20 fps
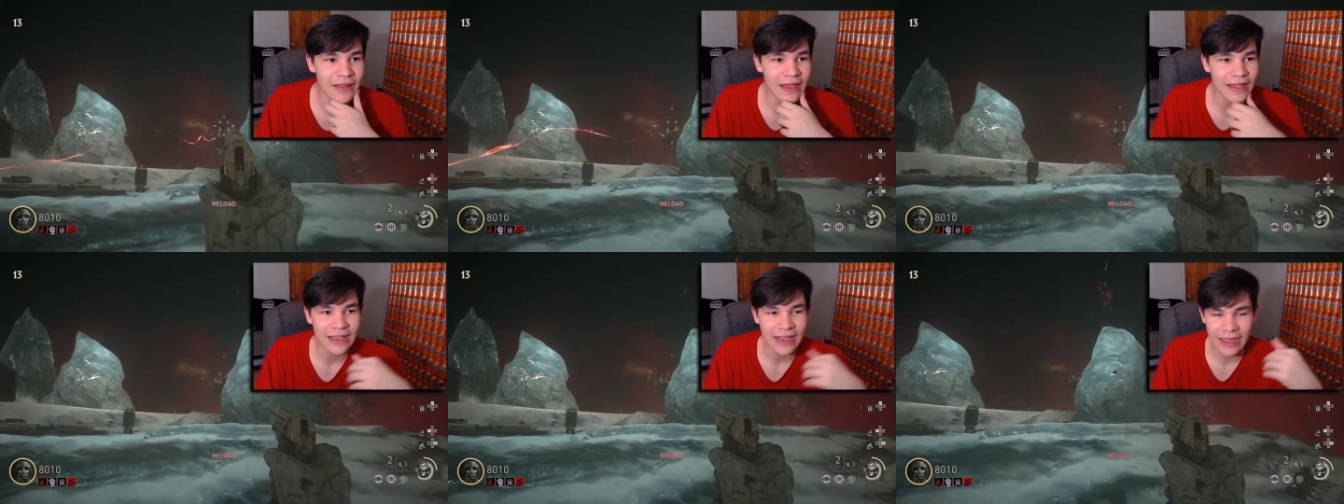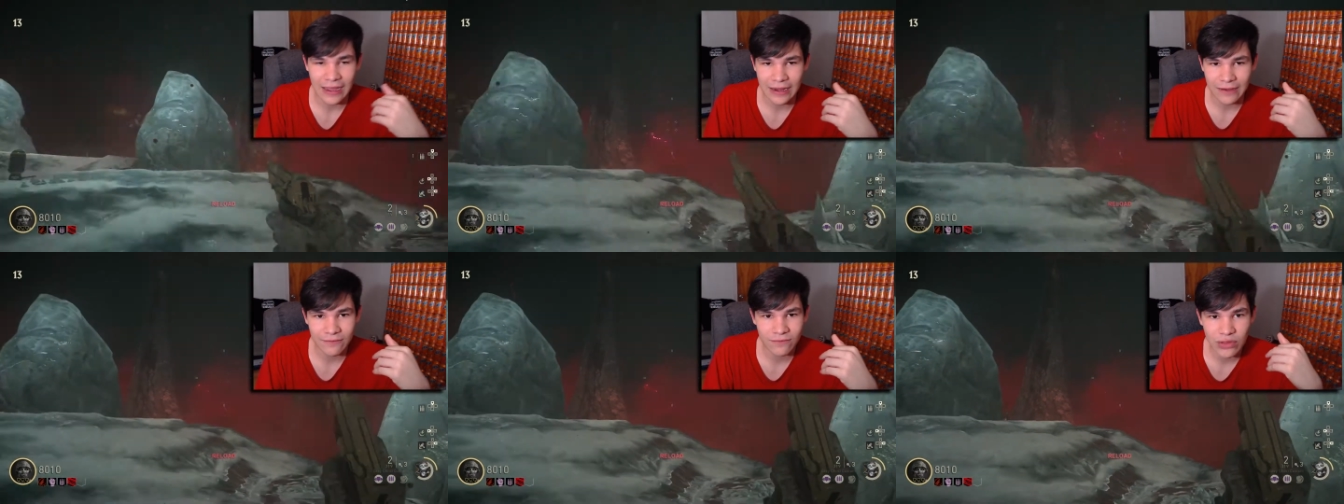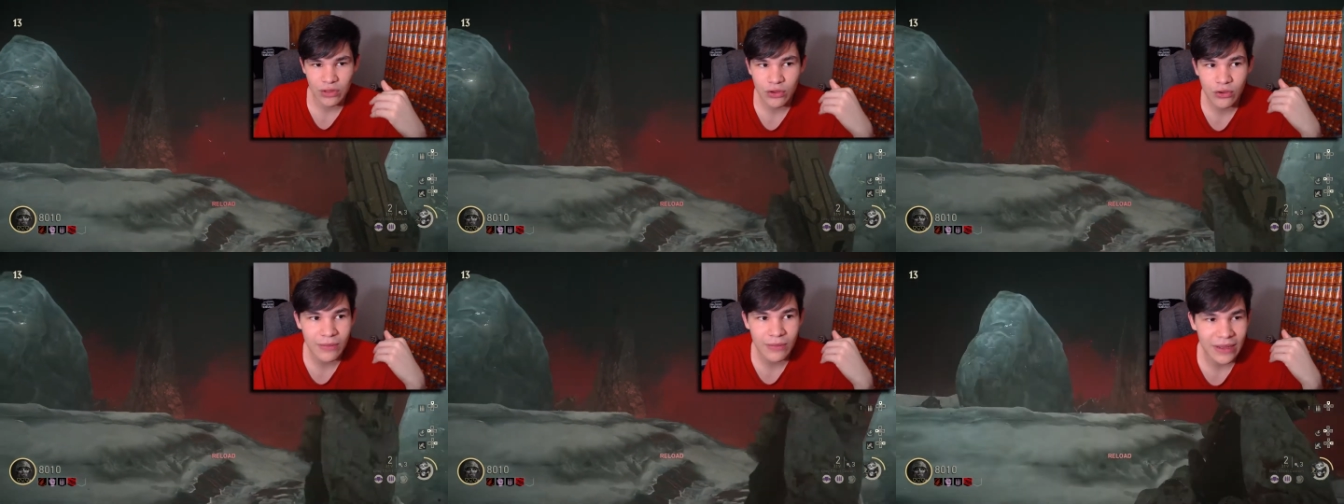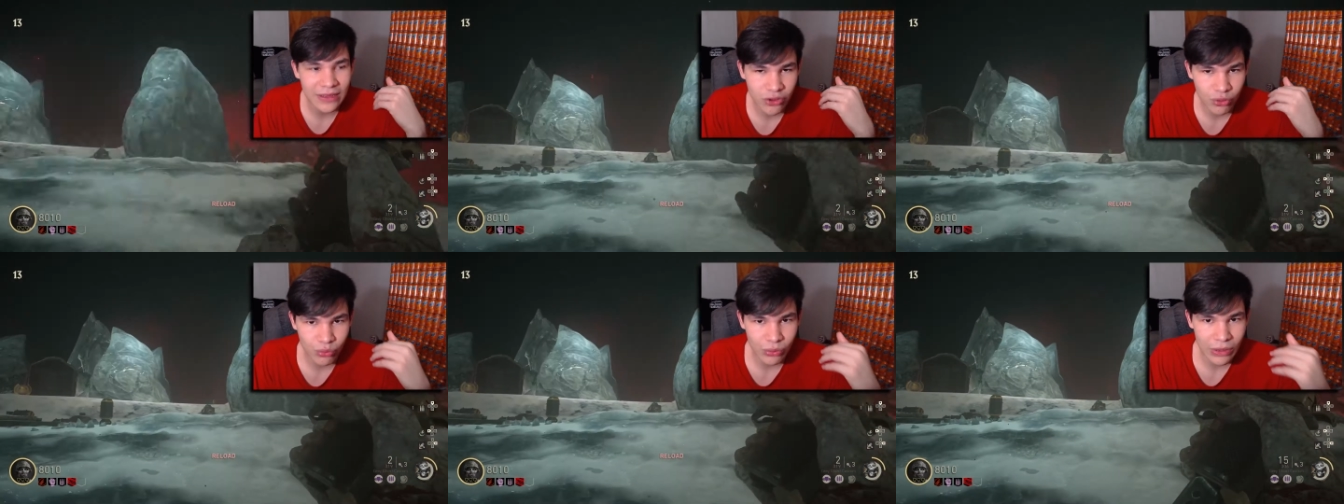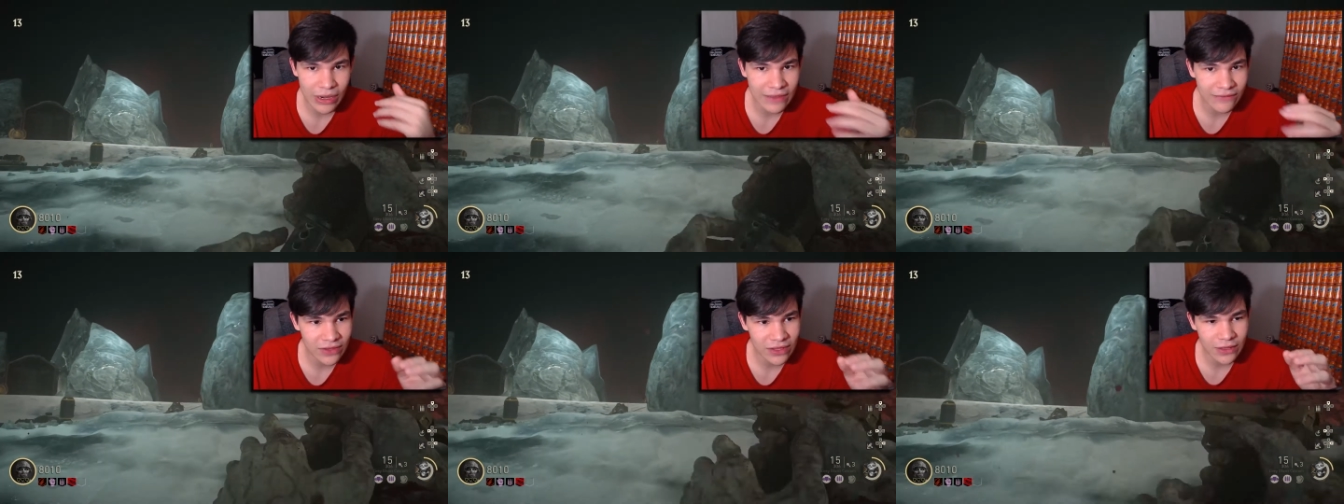I kind of knew about the
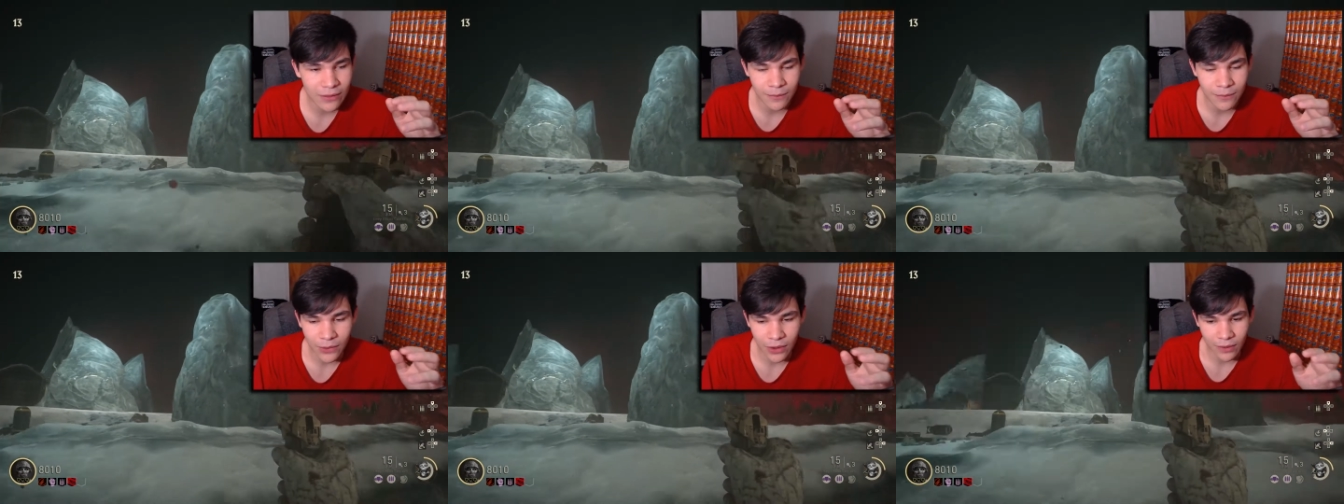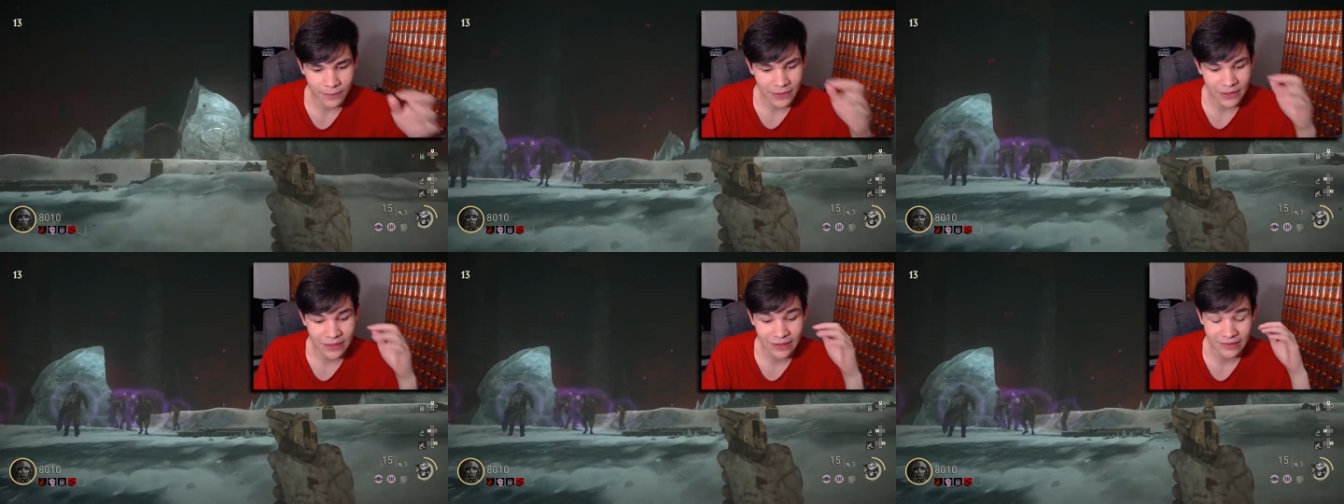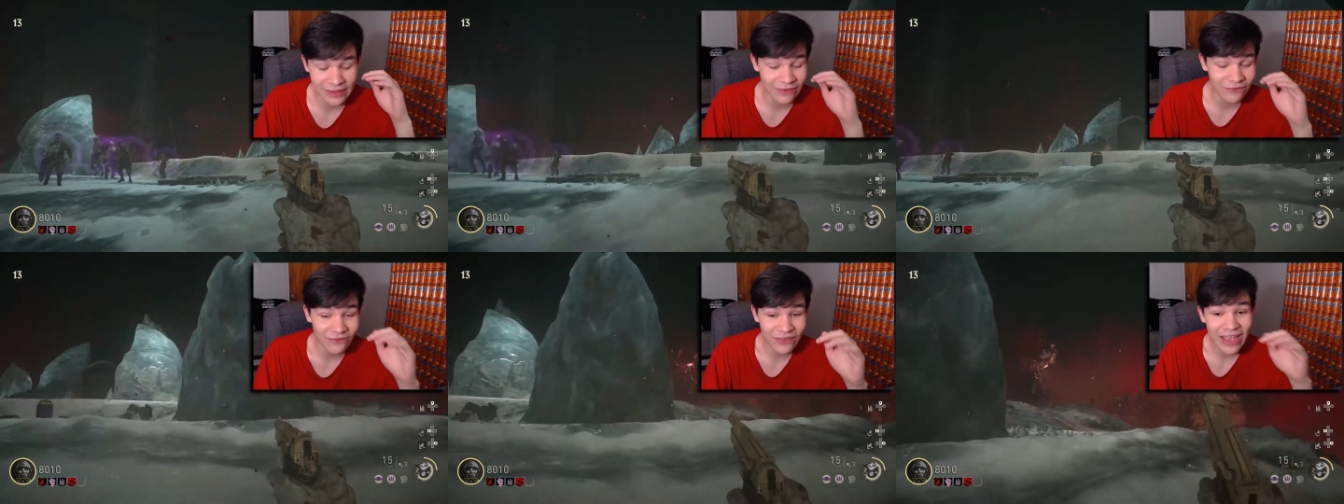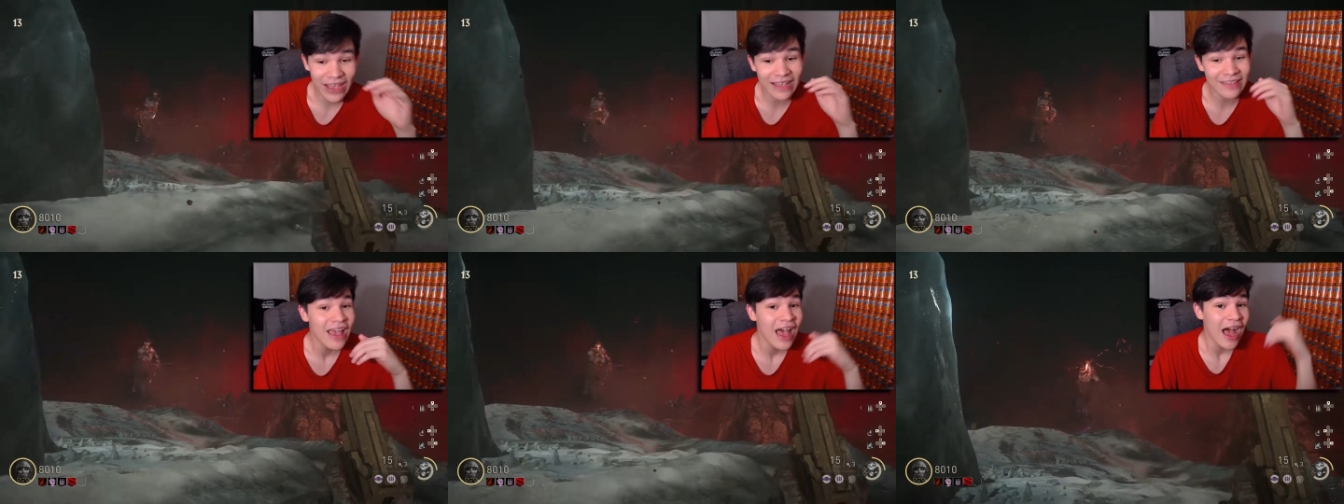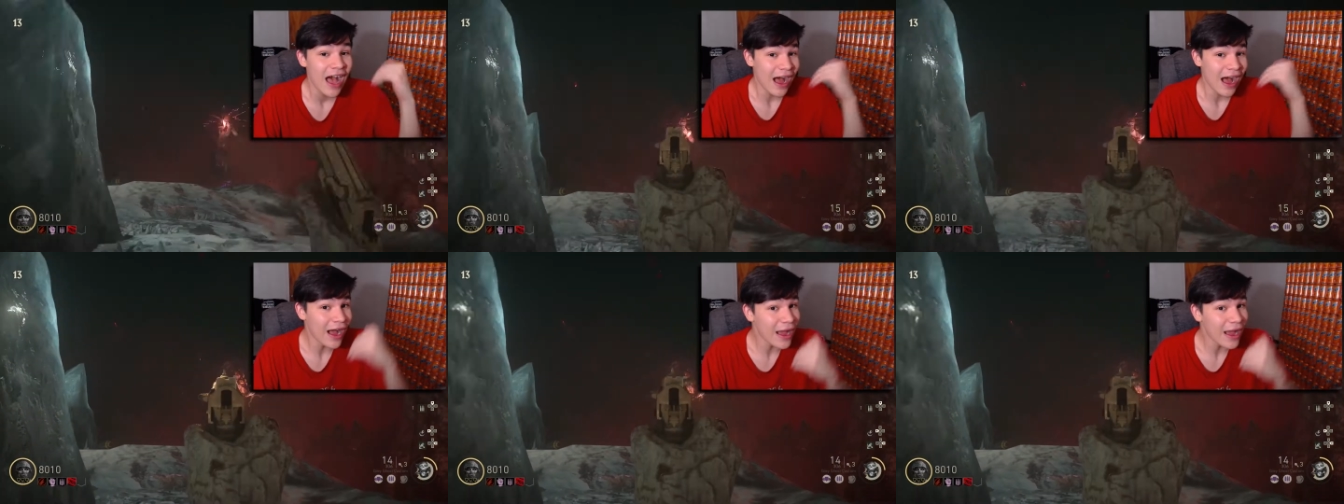Raven Cabal because, in fact,